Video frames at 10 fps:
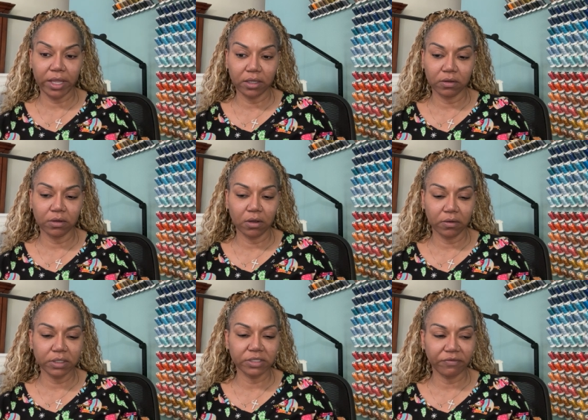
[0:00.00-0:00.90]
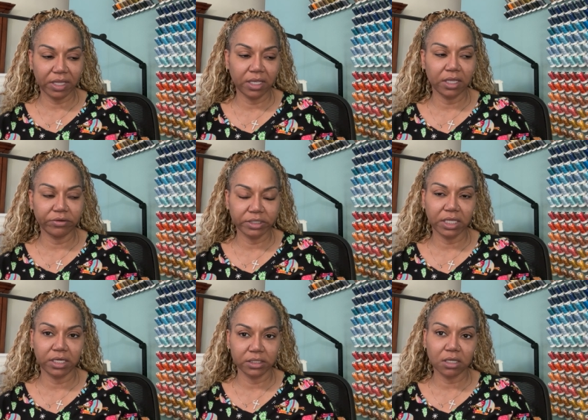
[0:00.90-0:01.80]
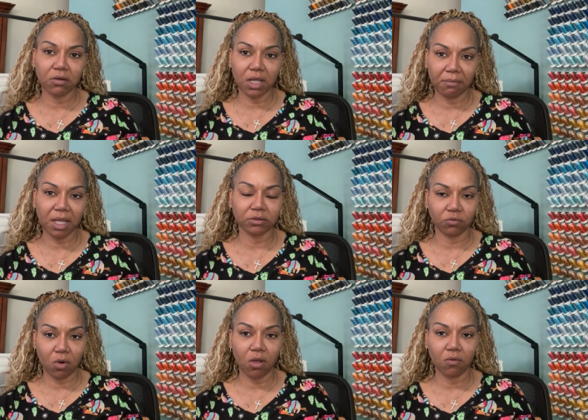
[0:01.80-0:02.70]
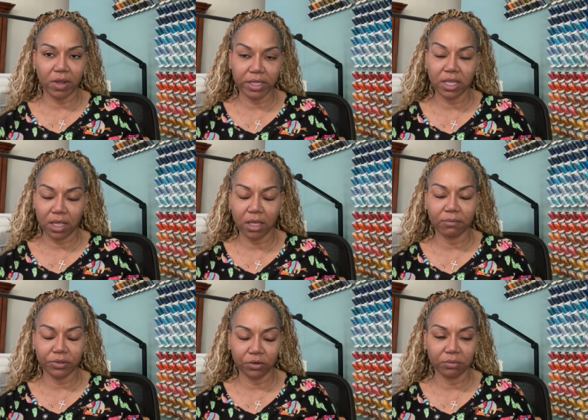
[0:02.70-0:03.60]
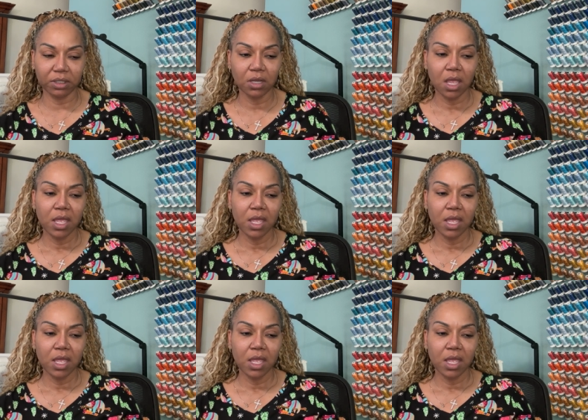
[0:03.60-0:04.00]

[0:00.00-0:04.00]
you know, because if I get irritated, it's going to come out the wrong way. Yeah, I'm human.